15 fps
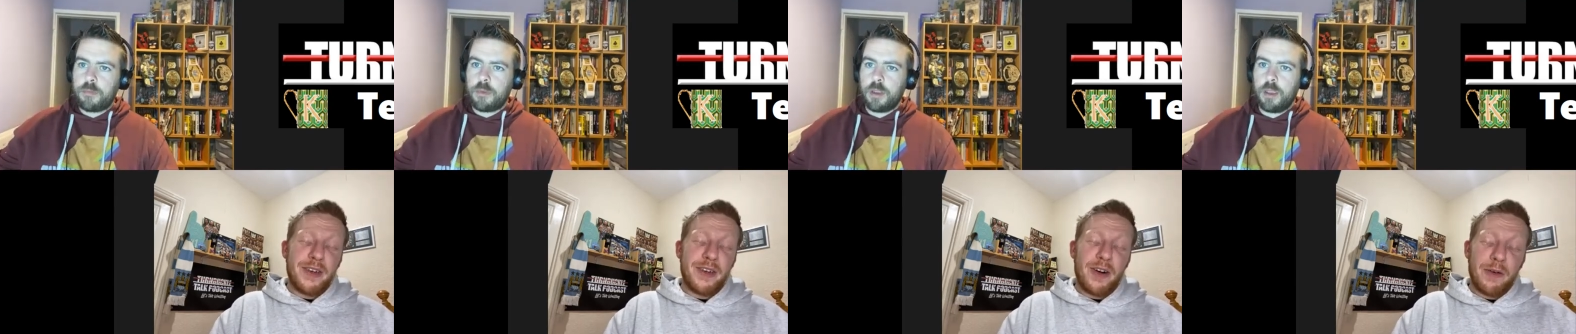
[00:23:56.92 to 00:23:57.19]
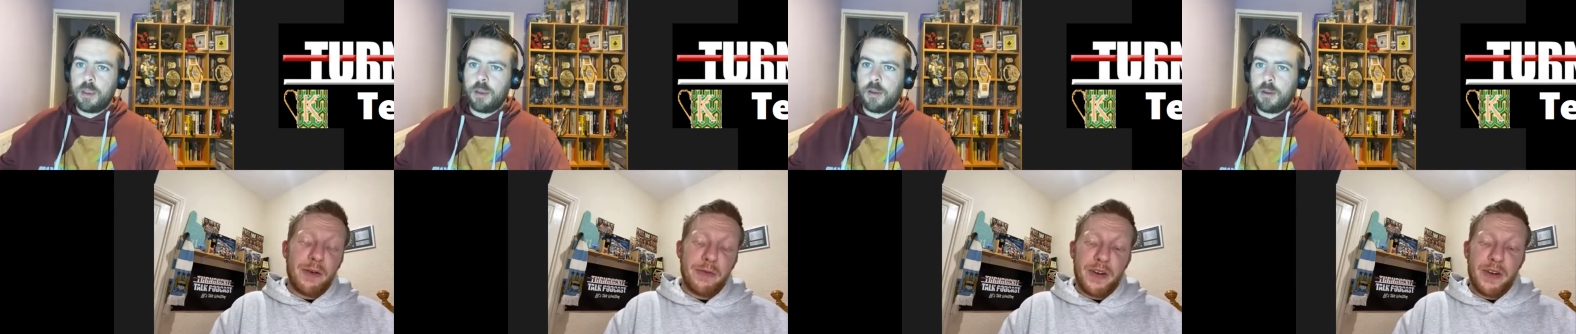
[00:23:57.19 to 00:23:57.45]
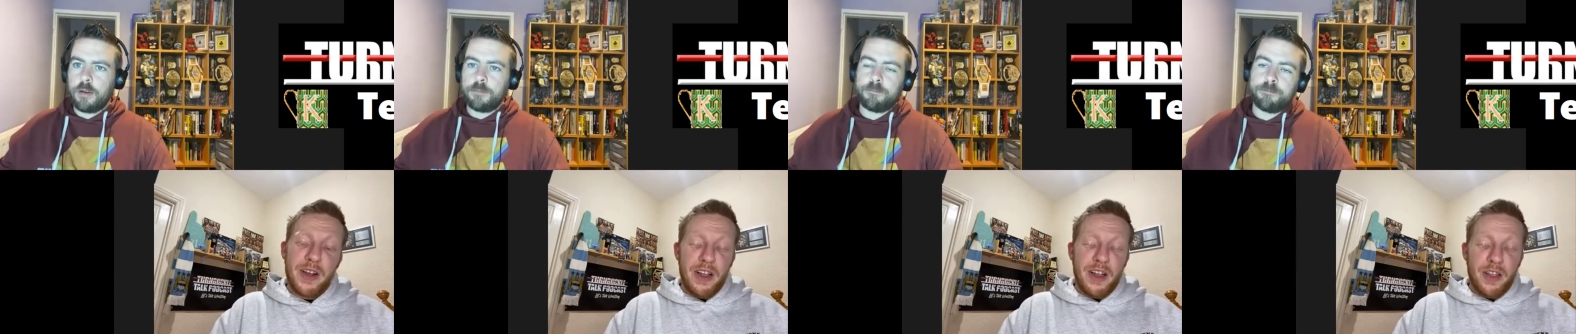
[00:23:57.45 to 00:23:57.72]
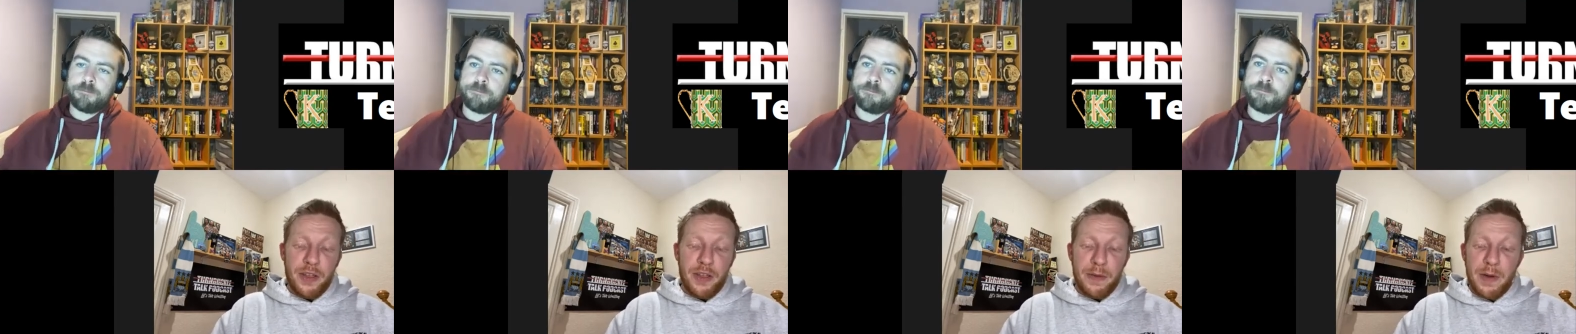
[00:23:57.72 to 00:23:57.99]
Speaker 1: of
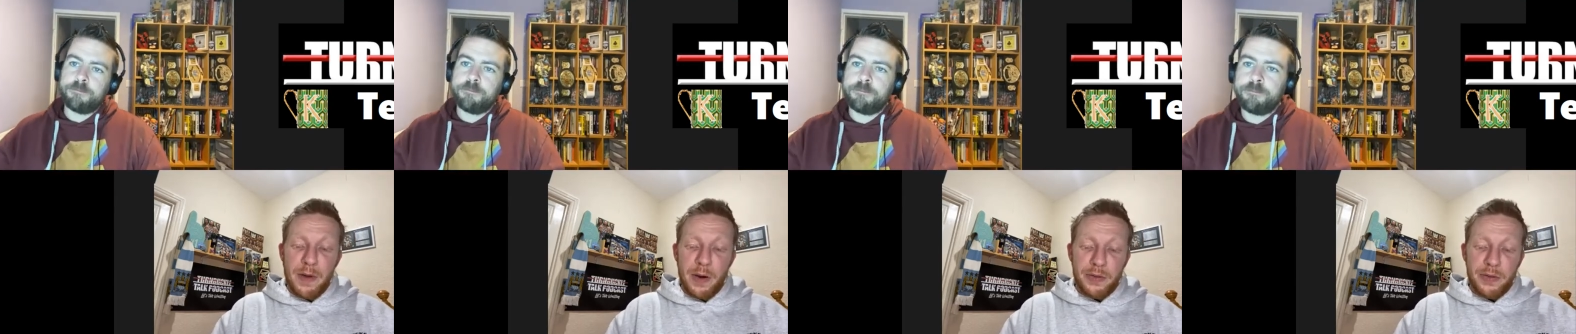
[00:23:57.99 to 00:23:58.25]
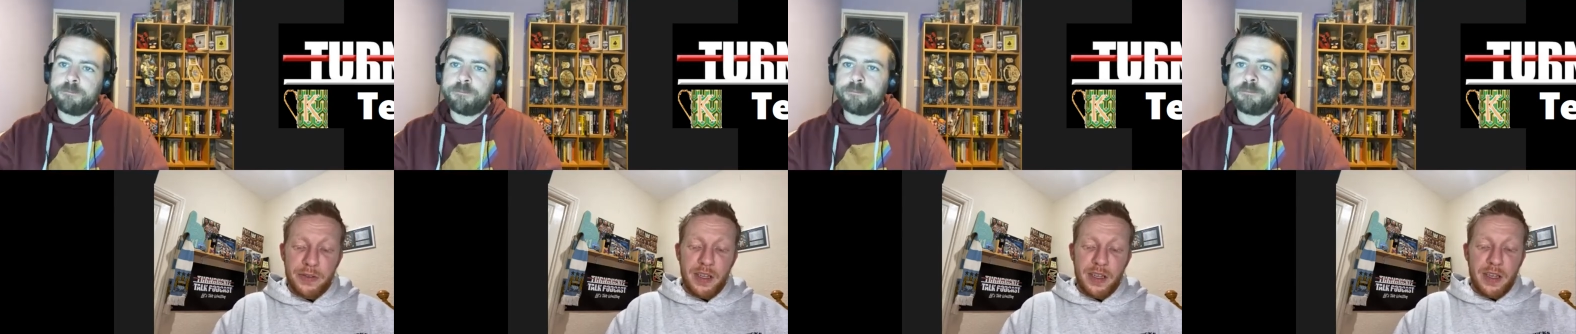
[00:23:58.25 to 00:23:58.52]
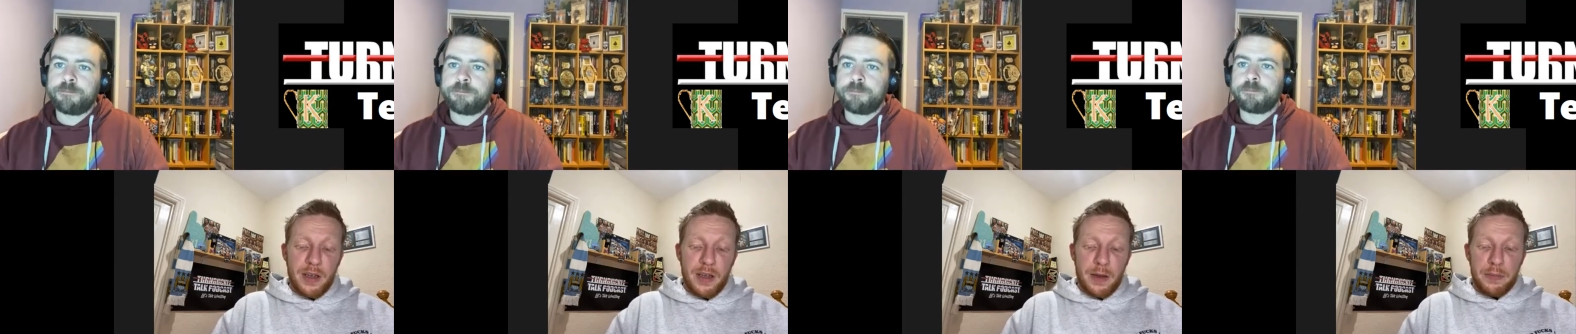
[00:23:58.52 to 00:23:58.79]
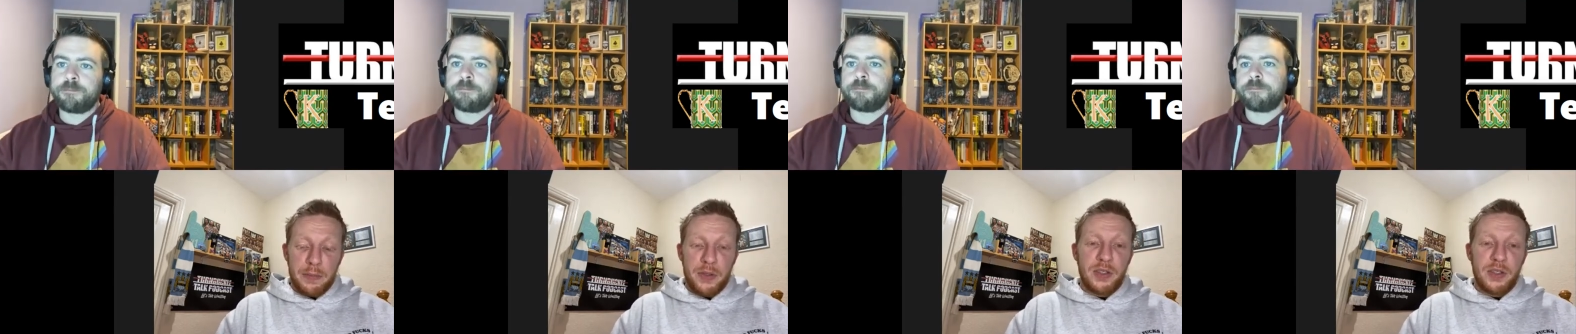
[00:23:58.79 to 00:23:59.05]
the most
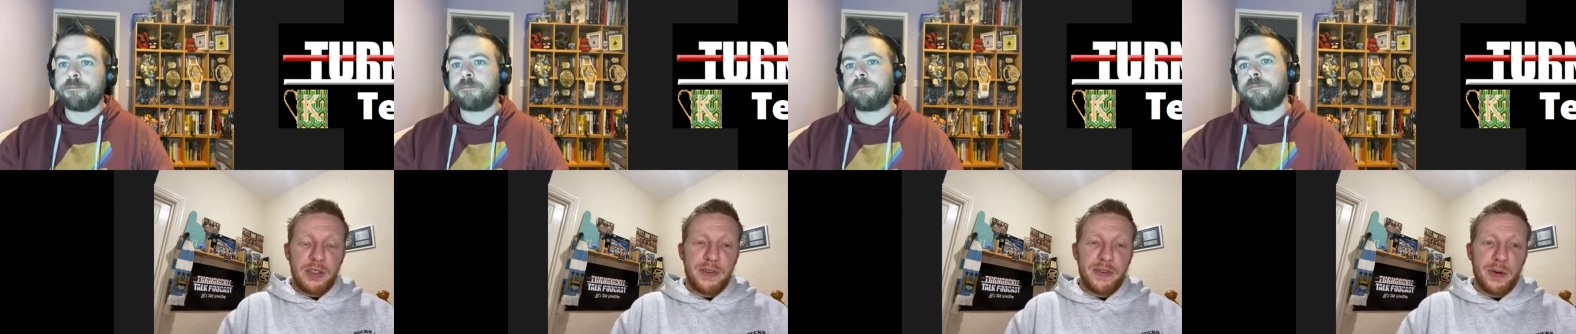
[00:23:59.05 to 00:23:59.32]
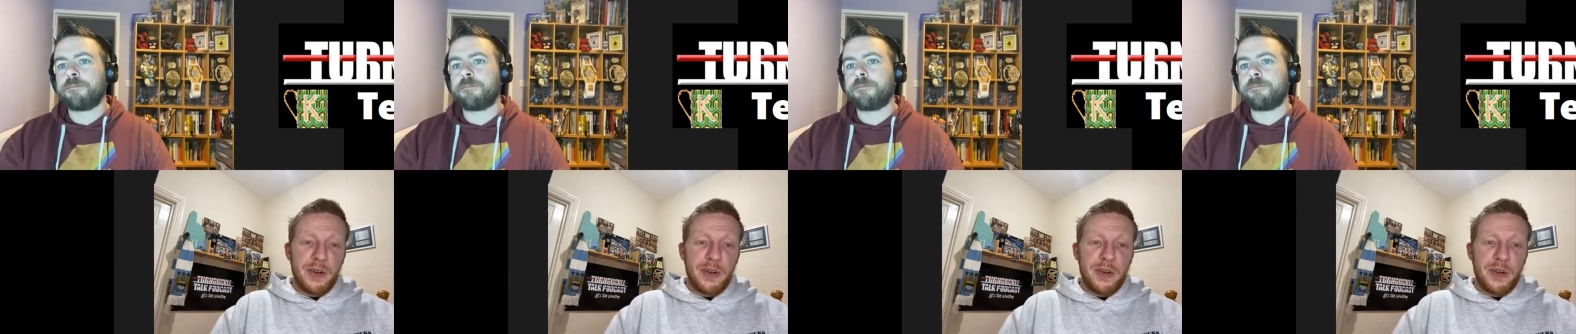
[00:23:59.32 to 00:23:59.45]
beautiful